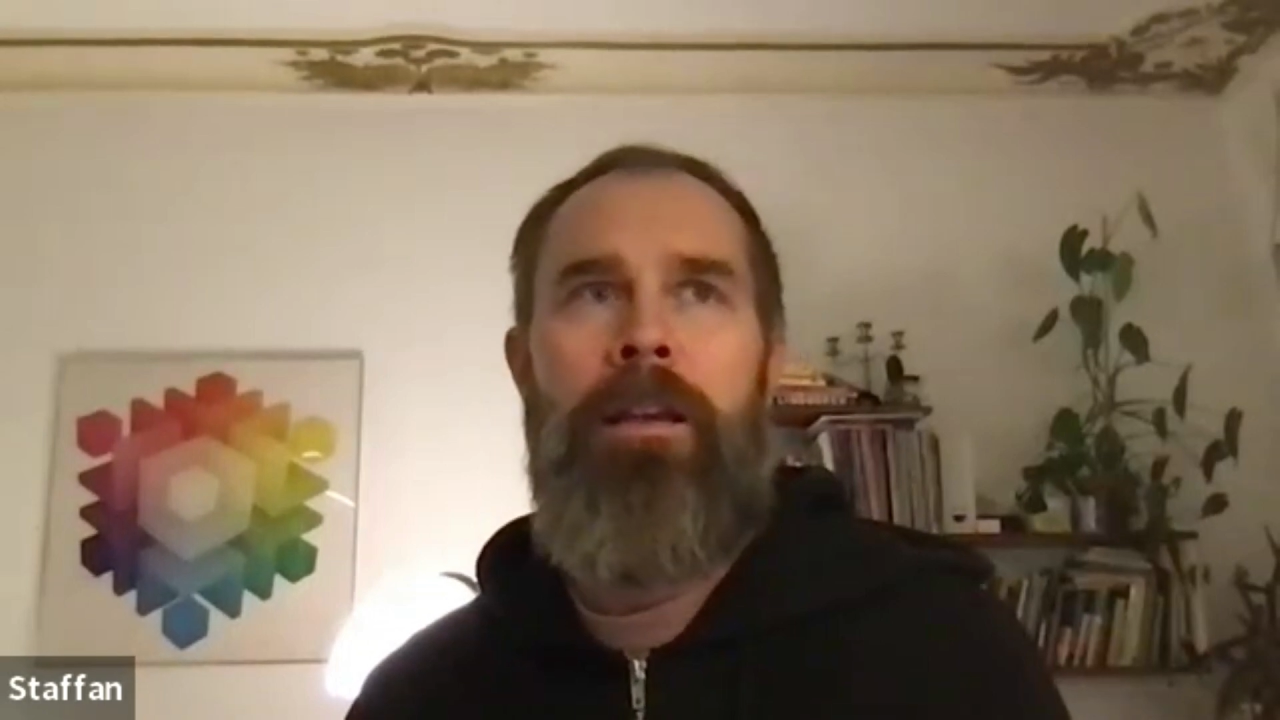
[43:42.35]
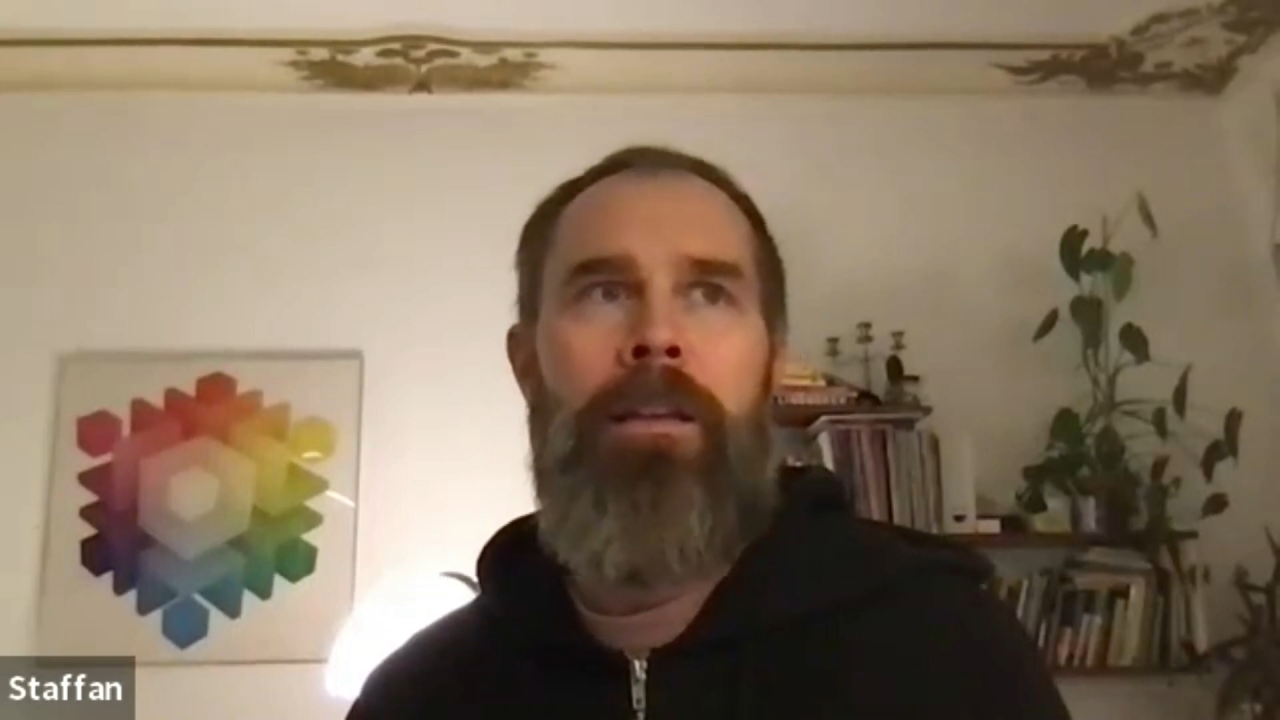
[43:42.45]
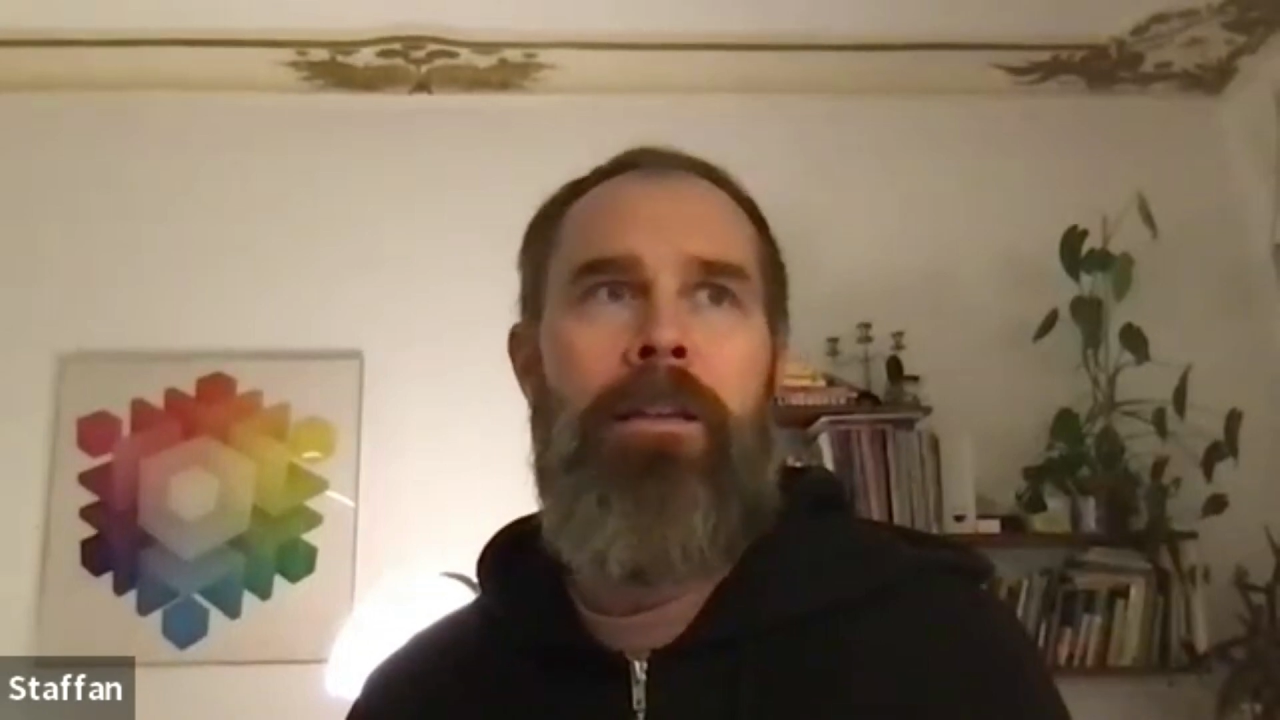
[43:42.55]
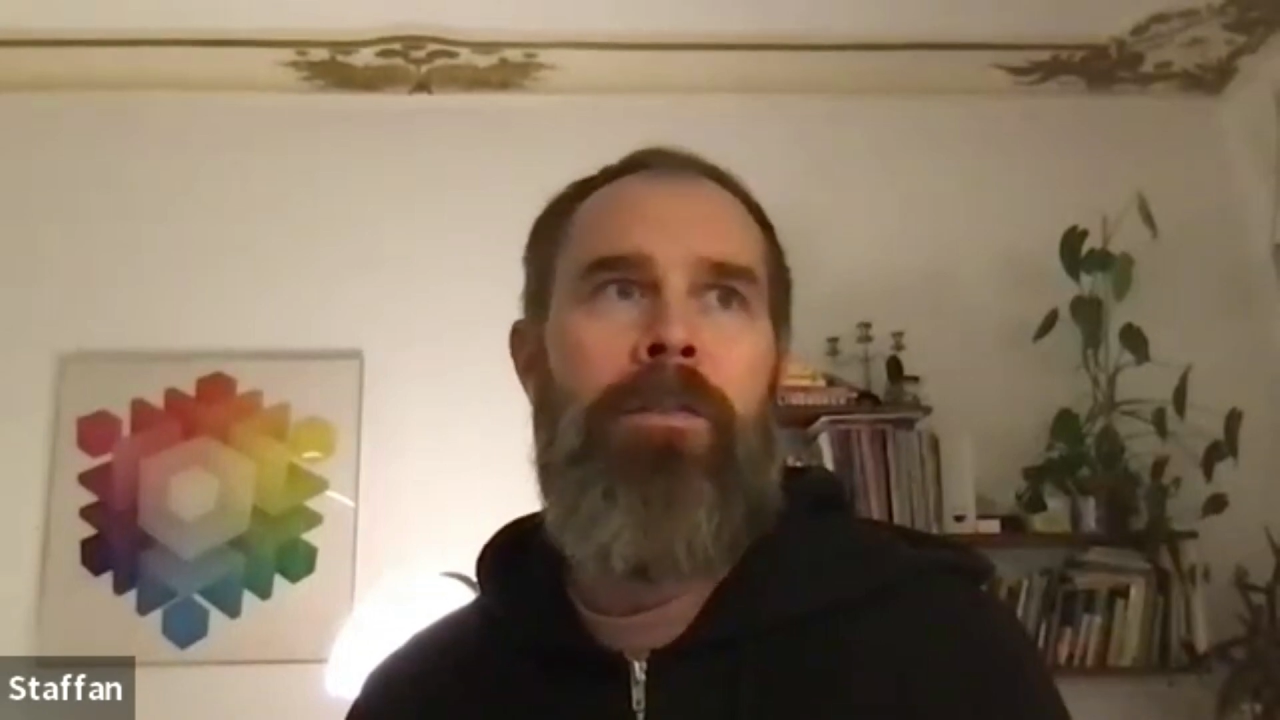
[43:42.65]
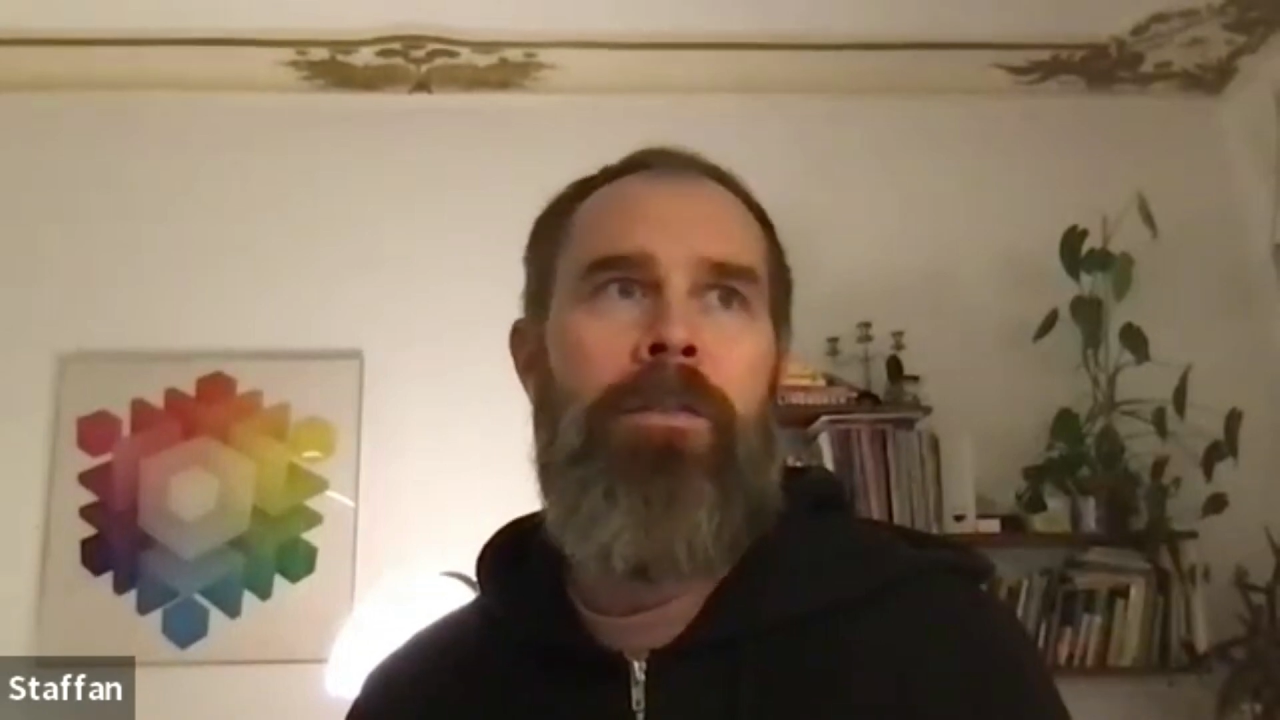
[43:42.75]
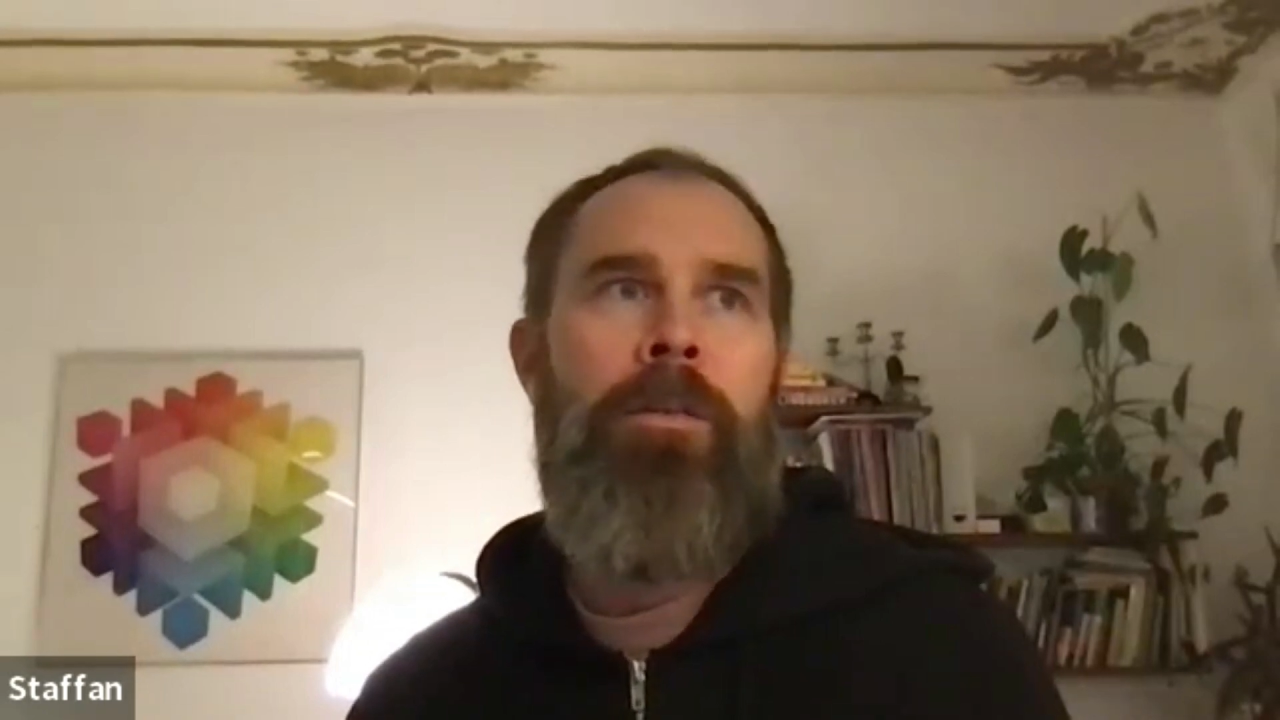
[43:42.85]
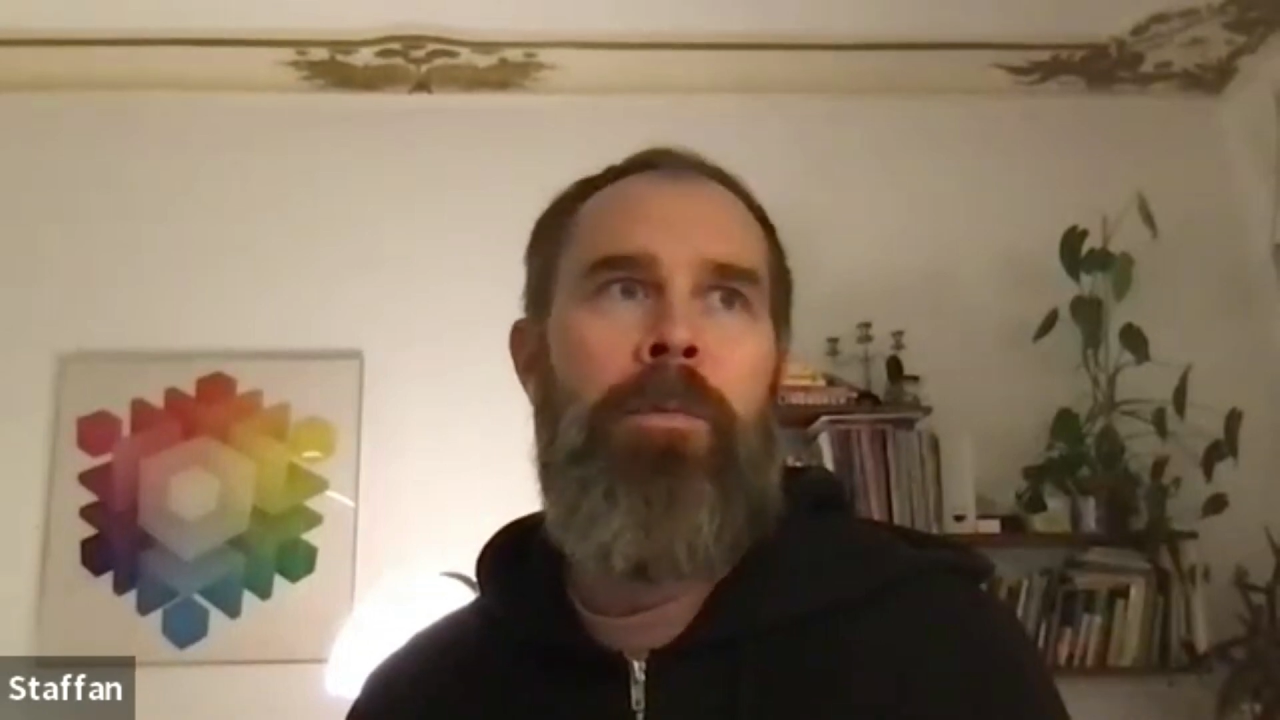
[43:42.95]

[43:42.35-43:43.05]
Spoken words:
kind of